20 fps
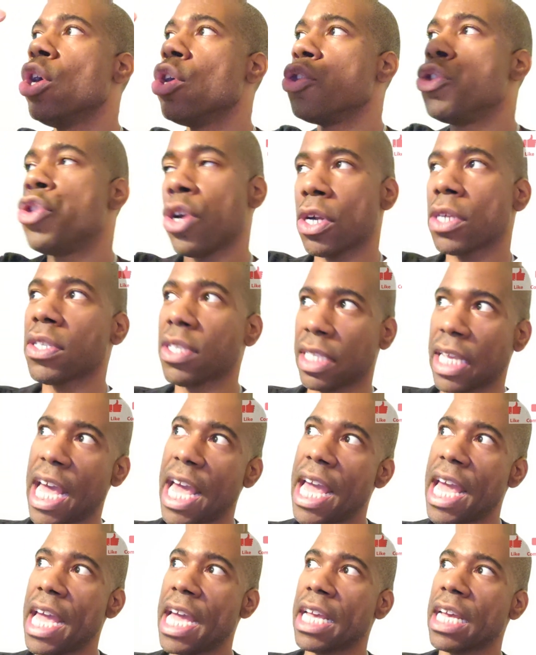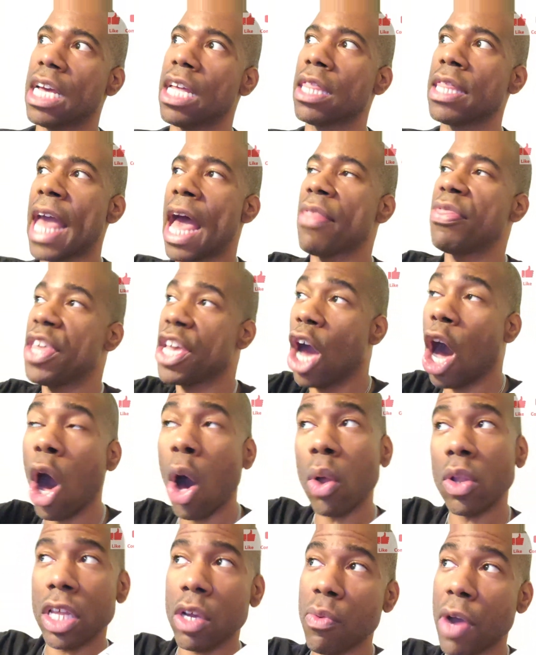You're saying that the
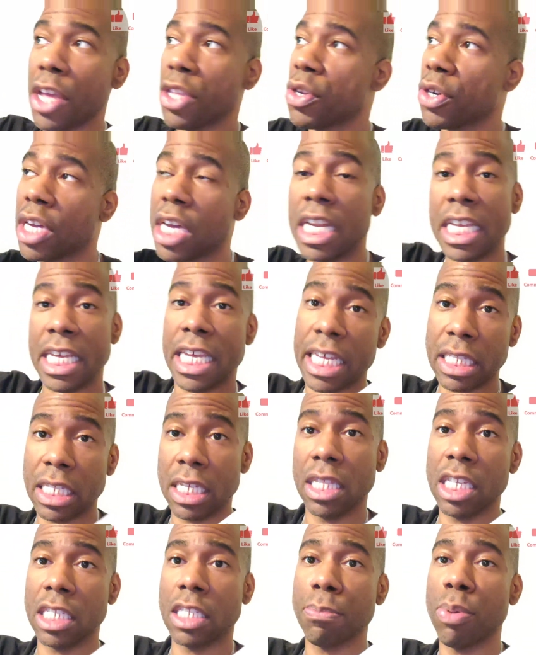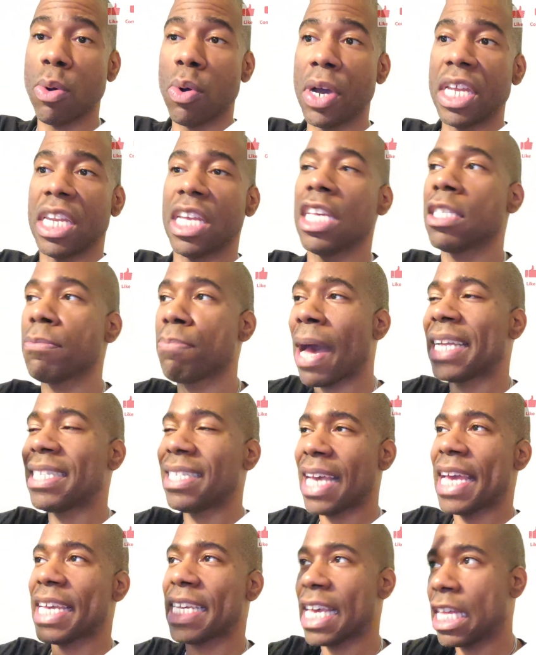only way you're going to get to this point is by
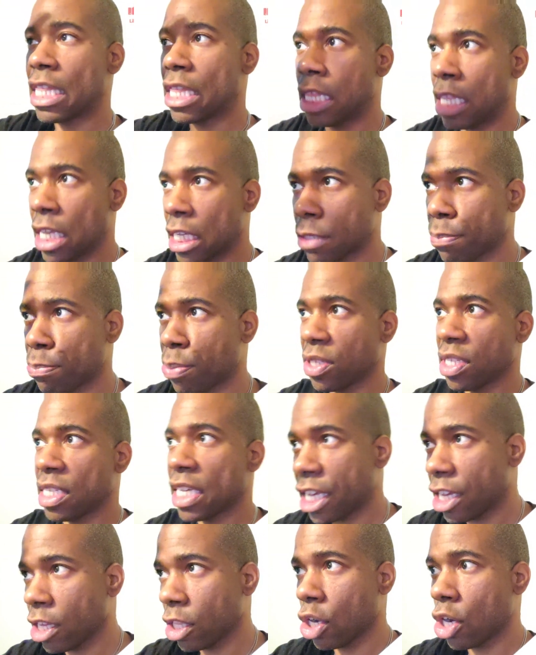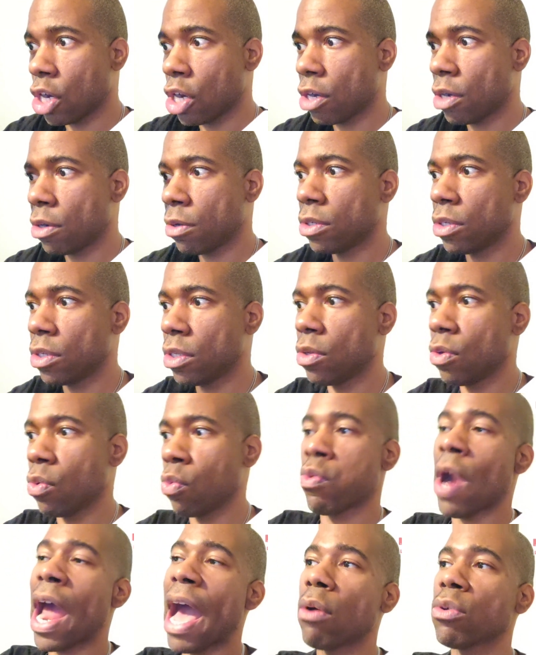taking this particular
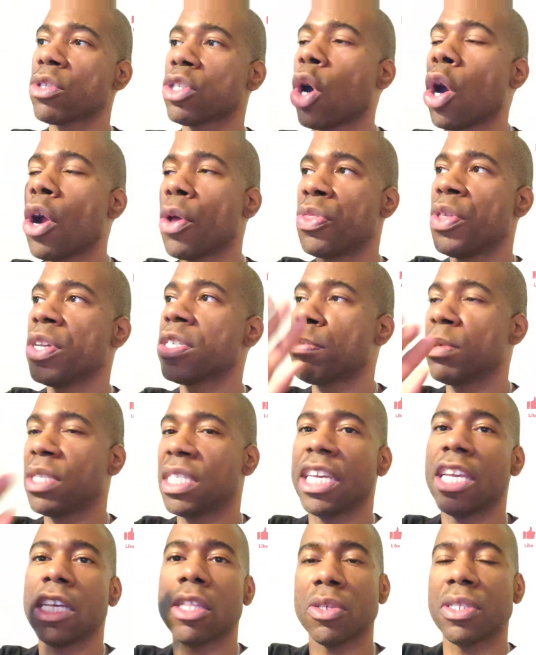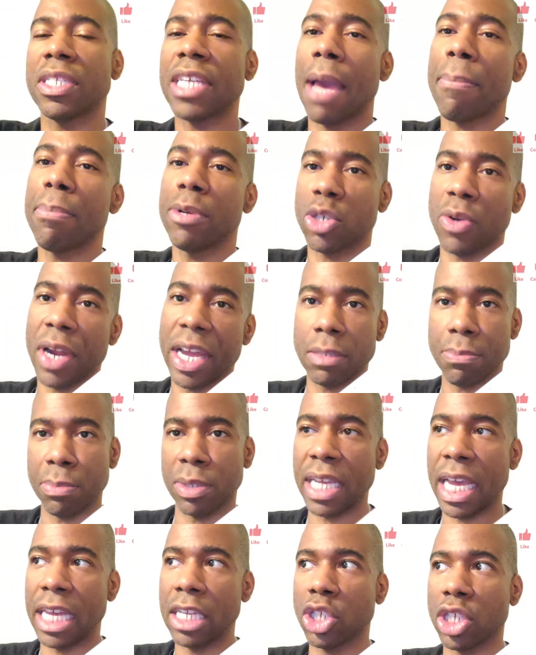route or this particular type of
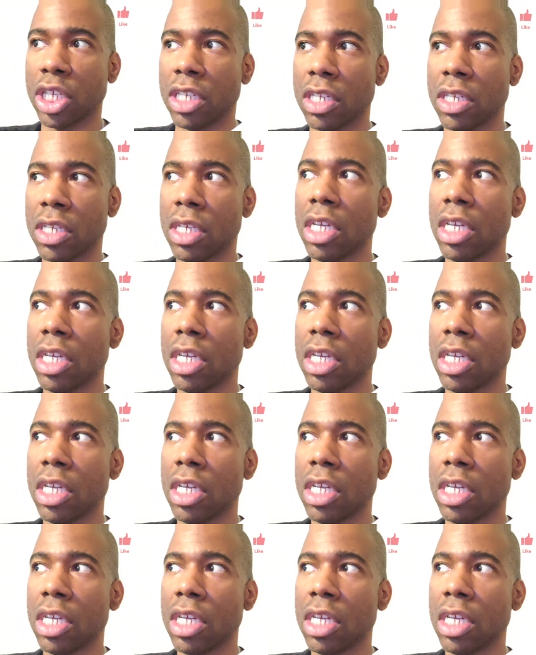transportation.